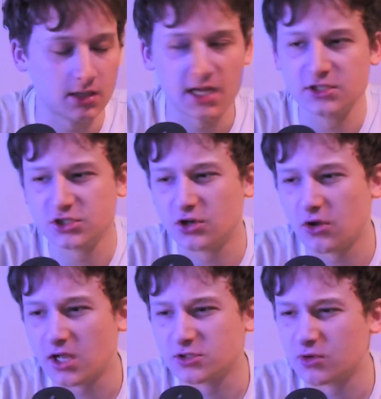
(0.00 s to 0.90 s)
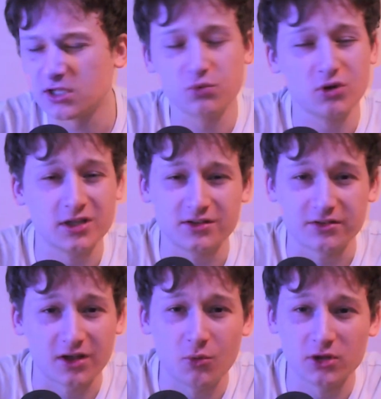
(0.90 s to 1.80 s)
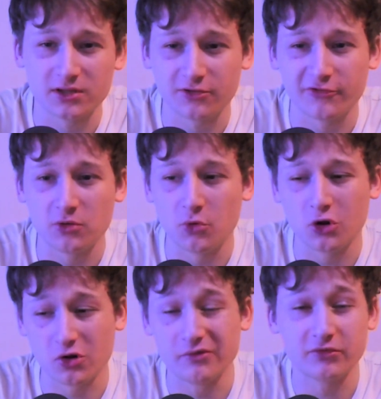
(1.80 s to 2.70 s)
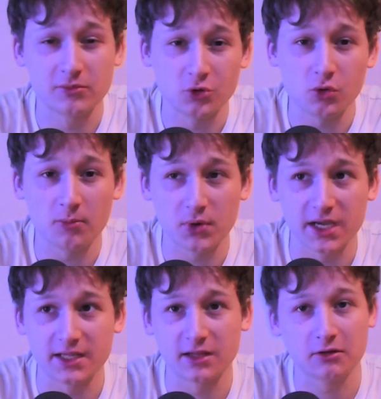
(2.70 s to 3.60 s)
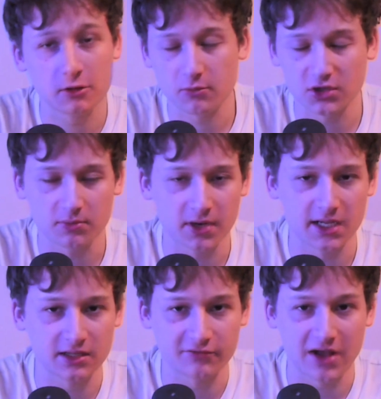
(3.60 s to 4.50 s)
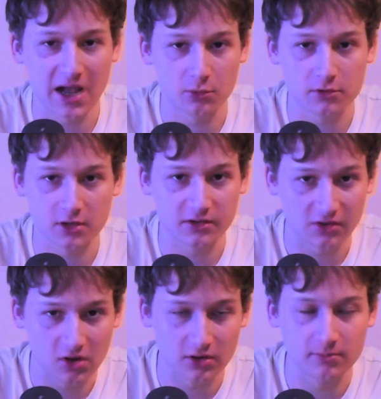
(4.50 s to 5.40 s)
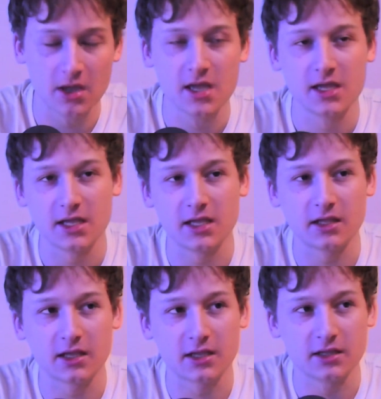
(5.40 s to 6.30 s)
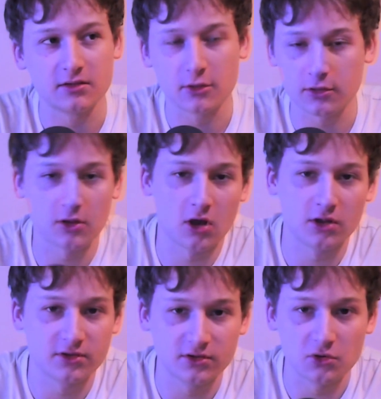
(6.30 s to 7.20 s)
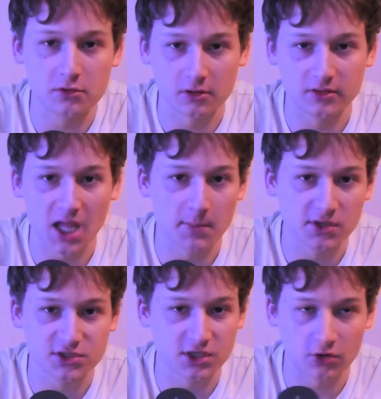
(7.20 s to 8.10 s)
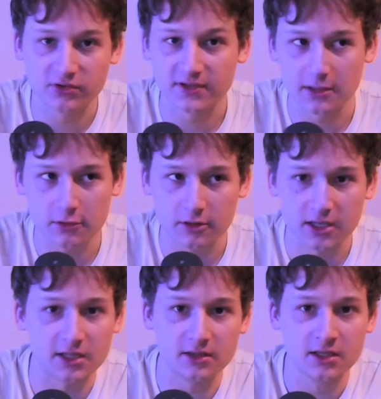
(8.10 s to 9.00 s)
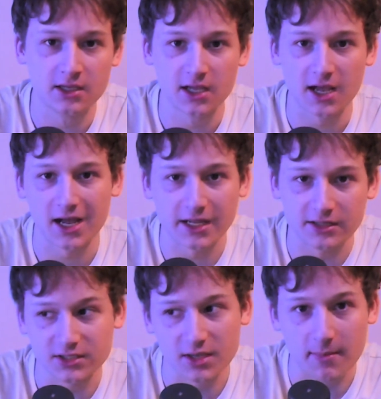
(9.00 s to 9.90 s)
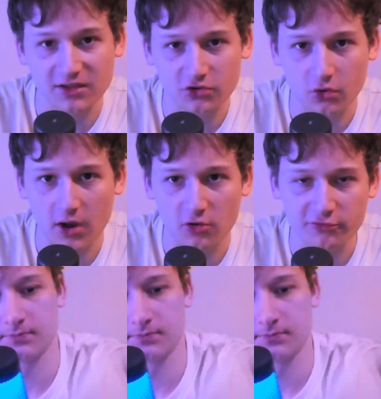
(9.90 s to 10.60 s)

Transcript: And you know, I just wanted to feel more comfortable while playing it, because when you're playing it for hours at a time, it can start to do some damage, you know, to your skin and your mental health.